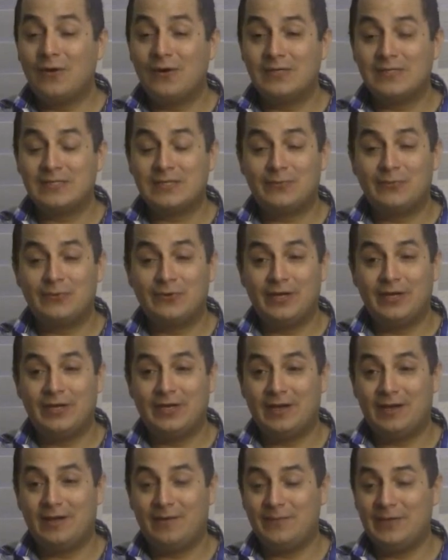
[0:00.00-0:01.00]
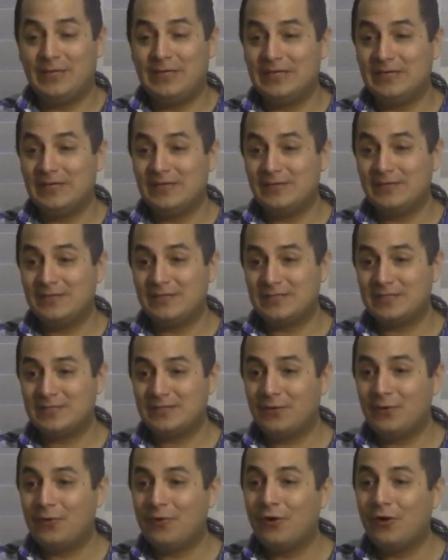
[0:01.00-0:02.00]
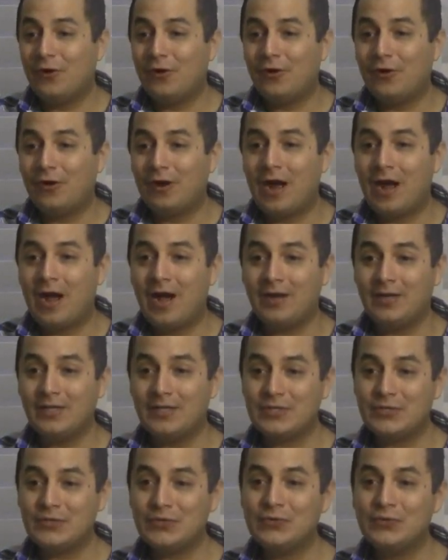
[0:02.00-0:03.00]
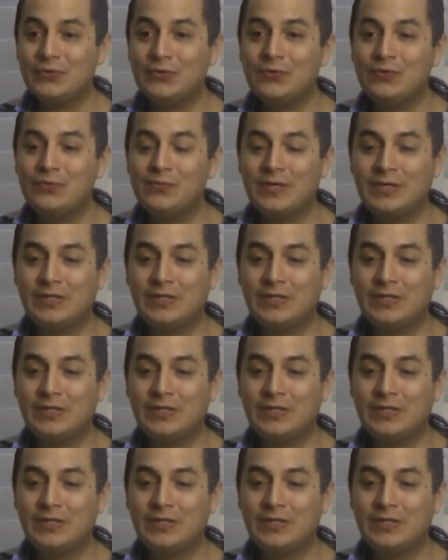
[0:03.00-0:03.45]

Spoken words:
loves Sabrina because of her attitude,